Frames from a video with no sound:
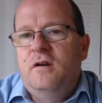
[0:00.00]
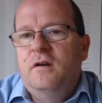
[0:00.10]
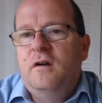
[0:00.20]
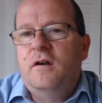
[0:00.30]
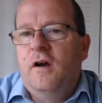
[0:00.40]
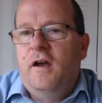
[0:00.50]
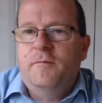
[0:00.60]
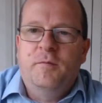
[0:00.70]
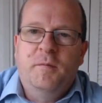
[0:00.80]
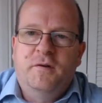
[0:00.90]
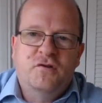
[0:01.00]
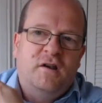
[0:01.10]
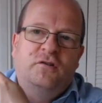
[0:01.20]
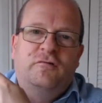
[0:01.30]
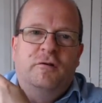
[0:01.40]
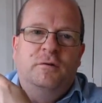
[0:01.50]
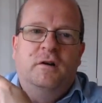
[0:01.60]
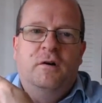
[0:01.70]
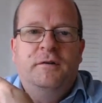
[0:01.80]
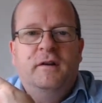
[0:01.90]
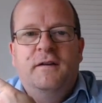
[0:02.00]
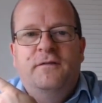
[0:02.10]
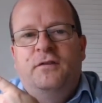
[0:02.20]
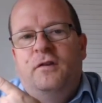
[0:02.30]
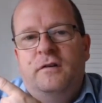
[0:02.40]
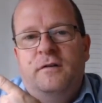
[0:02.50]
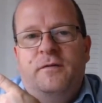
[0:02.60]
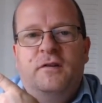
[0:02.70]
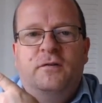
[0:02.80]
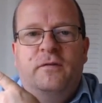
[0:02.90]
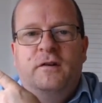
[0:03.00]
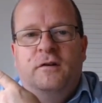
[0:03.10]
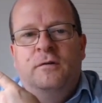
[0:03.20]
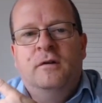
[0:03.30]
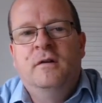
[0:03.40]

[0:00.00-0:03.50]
like I have with my chat scroller on the left side of this video.